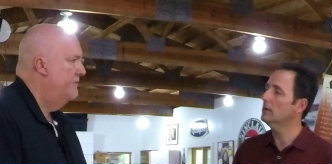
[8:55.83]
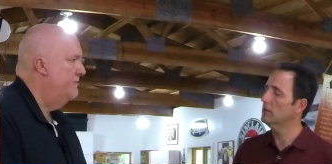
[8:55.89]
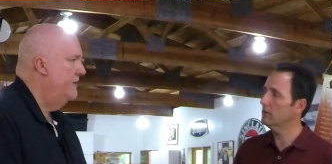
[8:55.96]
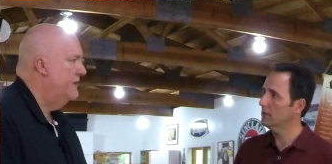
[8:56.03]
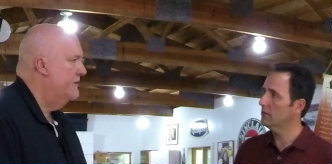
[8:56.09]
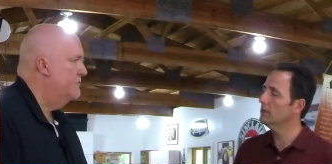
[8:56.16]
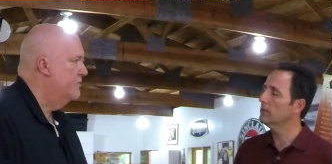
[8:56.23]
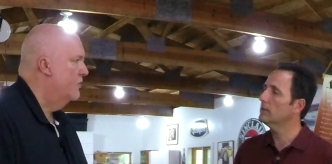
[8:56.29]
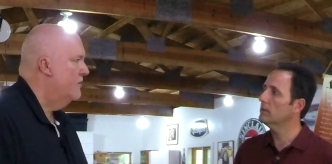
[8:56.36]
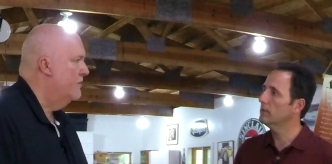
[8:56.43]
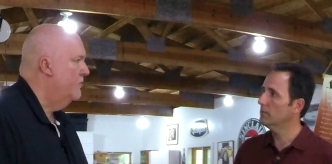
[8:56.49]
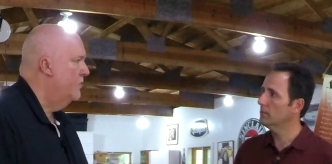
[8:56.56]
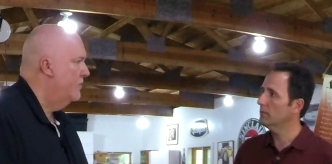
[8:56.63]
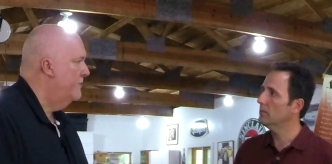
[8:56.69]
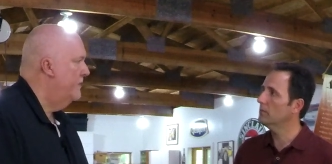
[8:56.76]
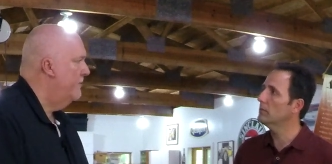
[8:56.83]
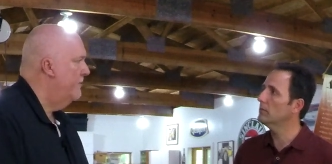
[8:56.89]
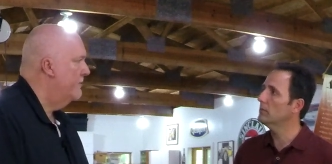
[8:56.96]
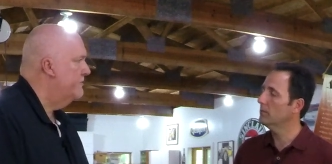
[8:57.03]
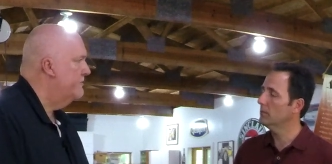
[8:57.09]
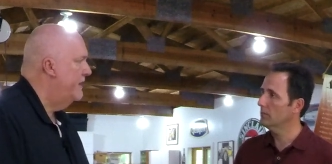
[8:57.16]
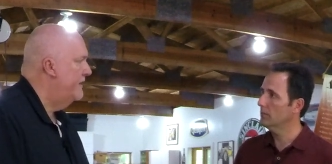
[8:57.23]
Speaker 1: because more and more
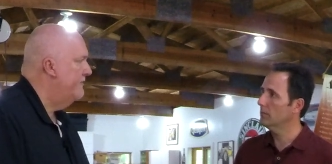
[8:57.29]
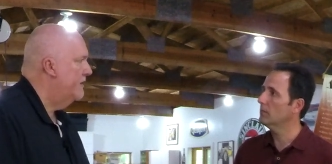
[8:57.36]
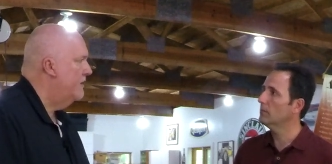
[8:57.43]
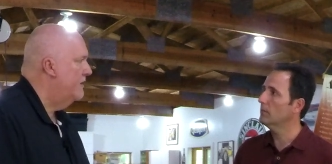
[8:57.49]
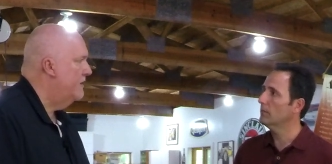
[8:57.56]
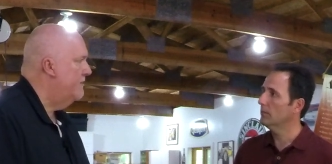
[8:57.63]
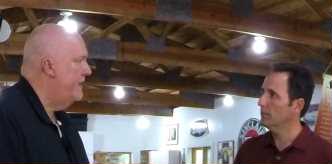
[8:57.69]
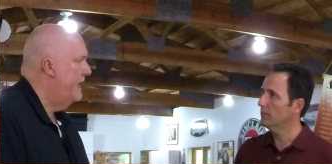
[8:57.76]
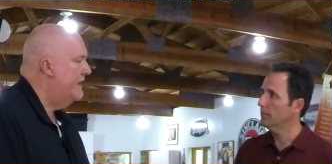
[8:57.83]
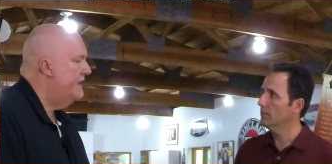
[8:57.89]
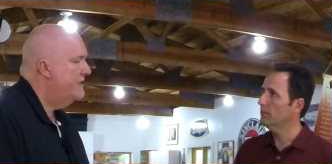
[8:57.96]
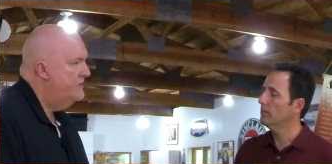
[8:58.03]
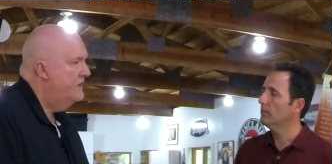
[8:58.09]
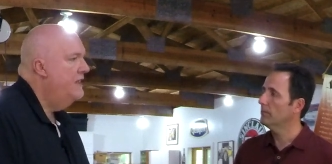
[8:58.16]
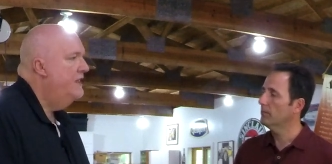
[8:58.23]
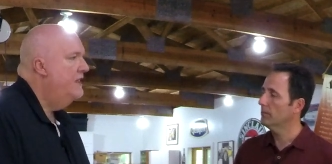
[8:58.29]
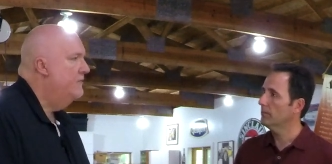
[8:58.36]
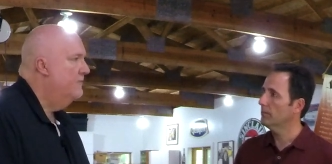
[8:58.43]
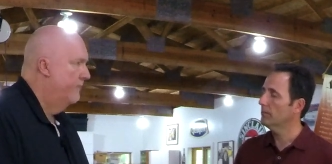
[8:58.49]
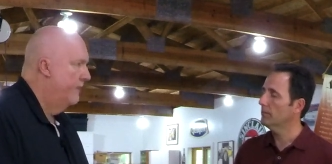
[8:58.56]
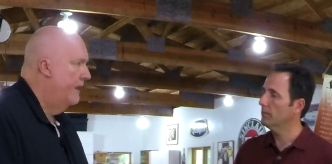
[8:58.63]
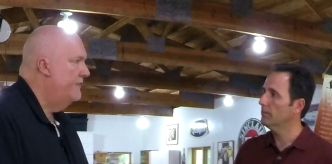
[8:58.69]
people are driving automatics.
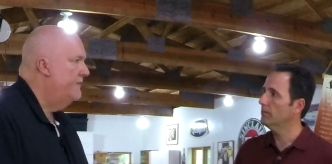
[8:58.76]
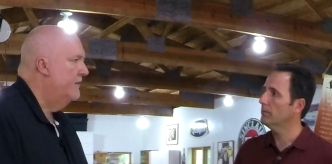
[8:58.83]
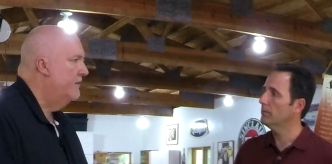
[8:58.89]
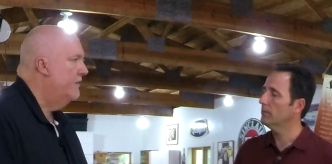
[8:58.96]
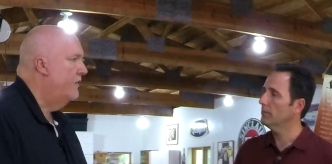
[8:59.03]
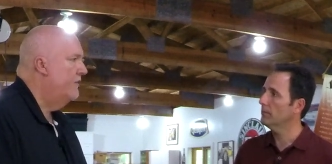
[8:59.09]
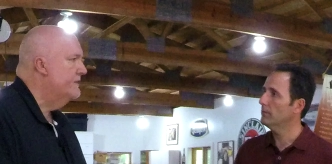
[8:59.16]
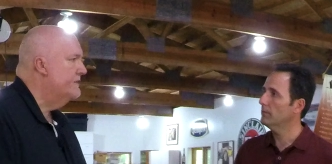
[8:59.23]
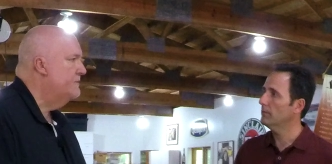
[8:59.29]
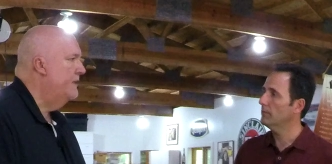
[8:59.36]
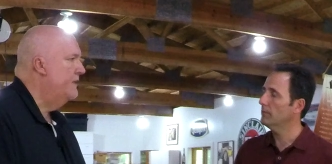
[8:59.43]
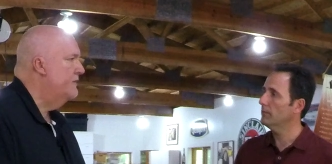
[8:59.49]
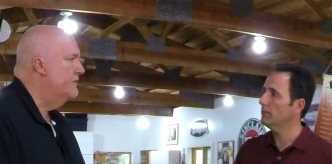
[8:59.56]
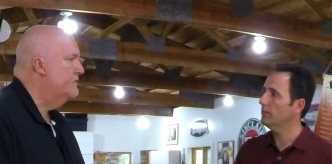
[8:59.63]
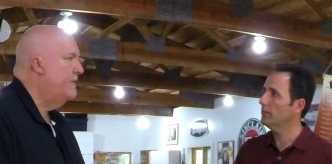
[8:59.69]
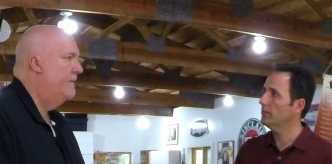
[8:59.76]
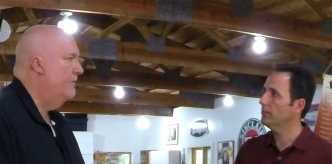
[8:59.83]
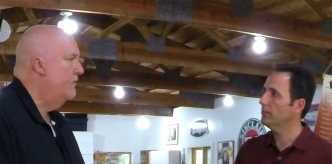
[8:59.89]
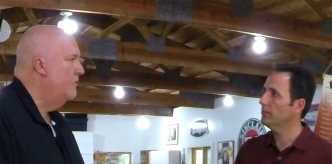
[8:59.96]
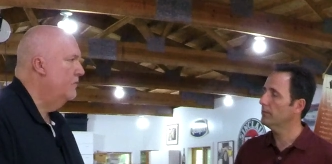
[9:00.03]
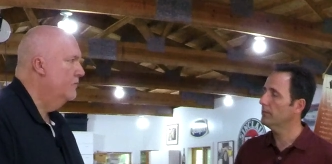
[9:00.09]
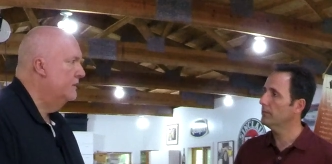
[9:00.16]
But there'll always be those
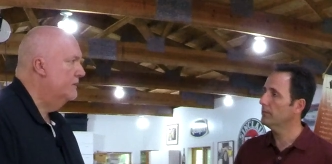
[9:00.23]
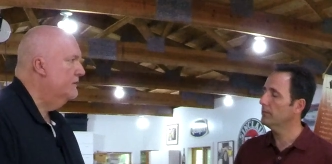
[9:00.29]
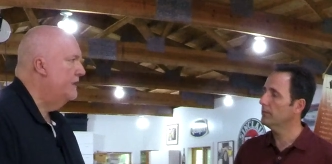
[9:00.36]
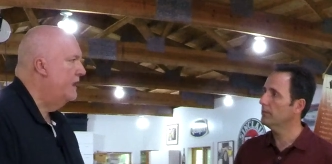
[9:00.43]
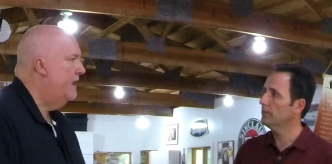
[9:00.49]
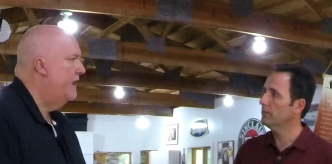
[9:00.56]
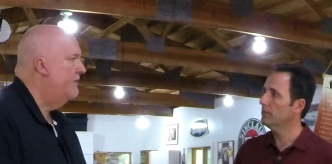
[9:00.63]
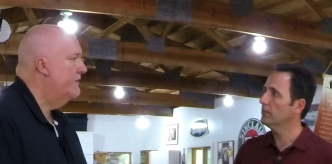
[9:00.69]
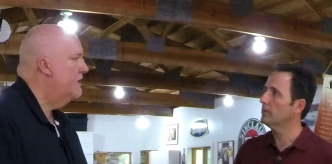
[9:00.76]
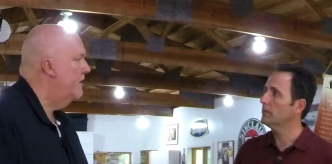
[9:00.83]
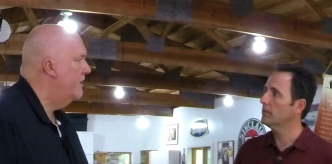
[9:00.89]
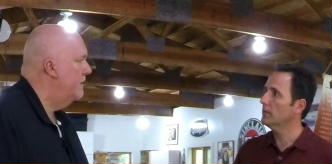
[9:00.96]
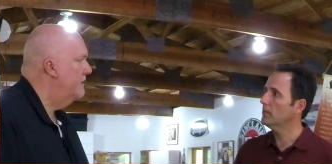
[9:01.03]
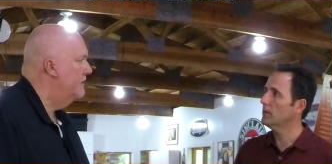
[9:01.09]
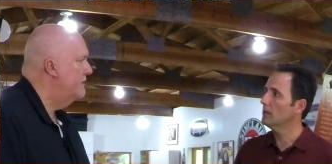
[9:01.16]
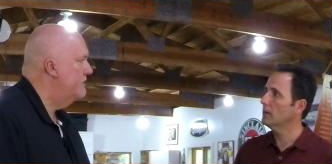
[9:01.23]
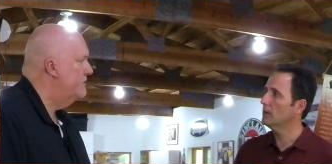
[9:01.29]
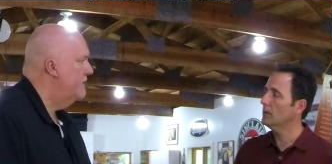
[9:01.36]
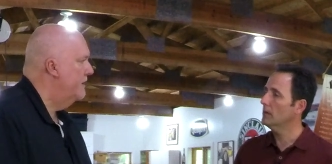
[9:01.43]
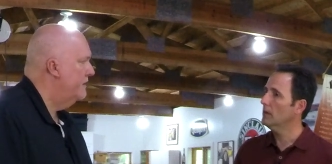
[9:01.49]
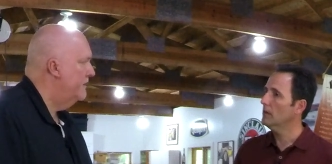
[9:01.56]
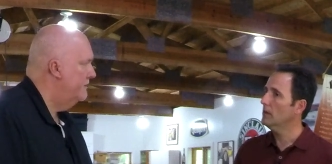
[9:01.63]
people who will not have a car unless
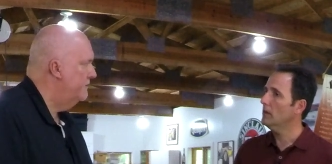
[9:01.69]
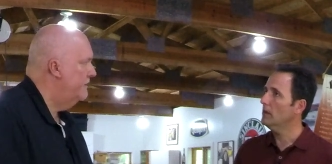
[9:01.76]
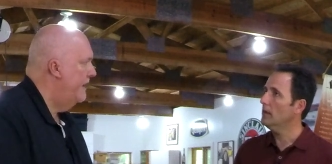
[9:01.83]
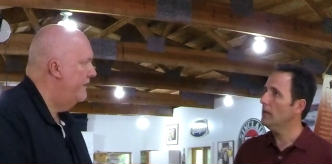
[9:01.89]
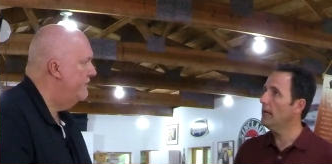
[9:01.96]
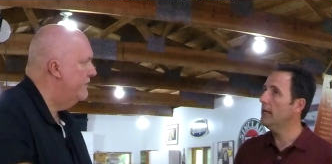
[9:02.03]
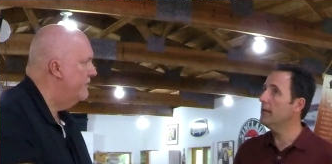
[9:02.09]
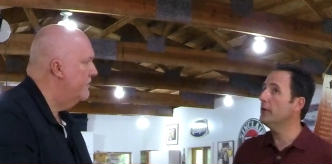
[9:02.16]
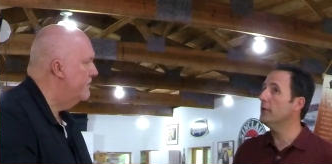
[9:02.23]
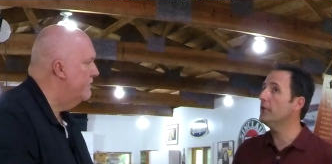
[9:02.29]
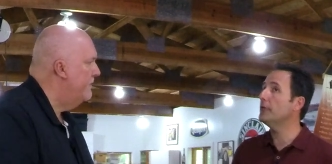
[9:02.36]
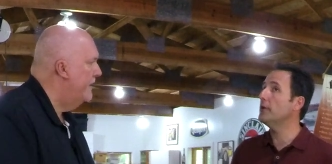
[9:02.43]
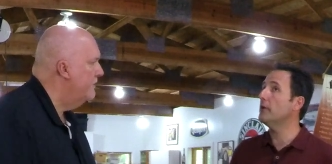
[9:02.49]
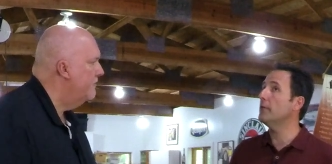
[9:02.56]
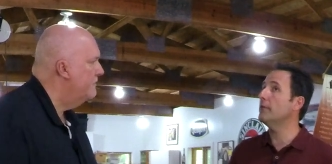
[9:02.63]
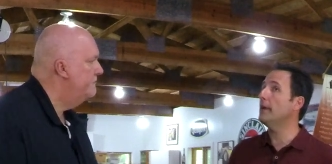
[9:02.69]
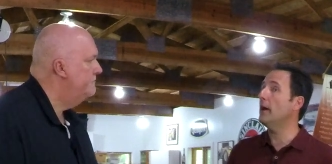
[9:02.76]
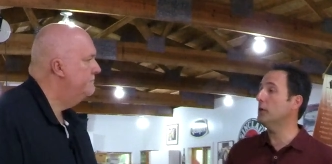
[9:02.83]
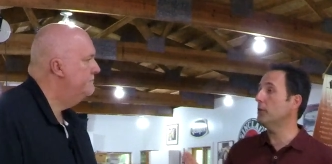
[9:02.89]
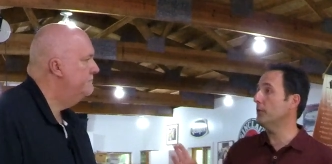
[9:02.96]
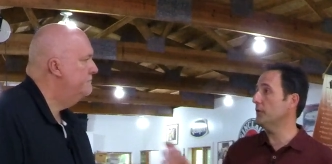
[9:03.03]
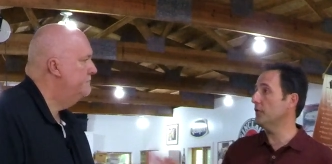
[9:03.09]
they can have a car. And is there
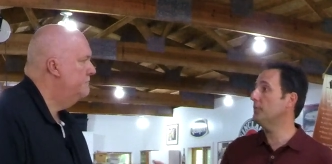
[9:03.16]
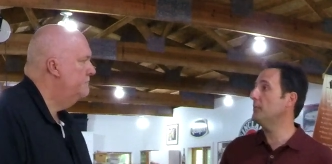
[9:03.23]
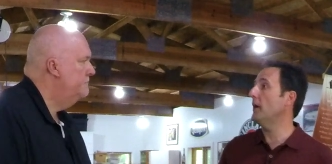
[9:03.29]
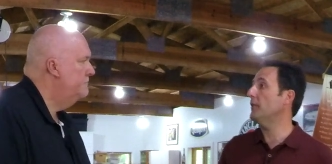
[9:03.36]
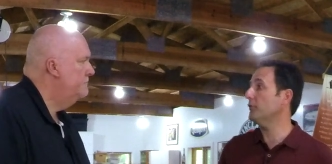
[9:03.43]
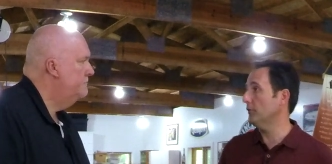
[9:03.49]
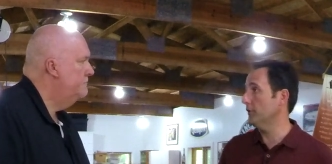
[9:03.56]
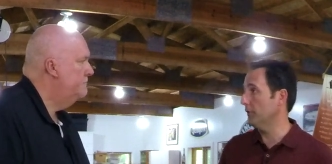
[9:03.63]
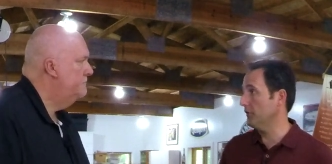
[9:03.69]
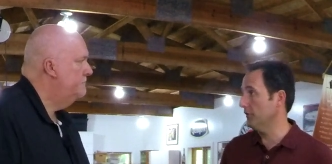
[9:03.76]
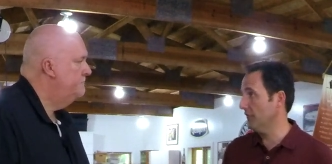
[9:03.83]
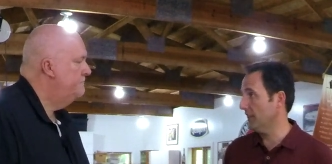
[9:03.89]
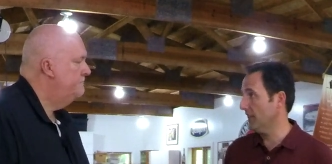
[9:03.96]
value for the special editions like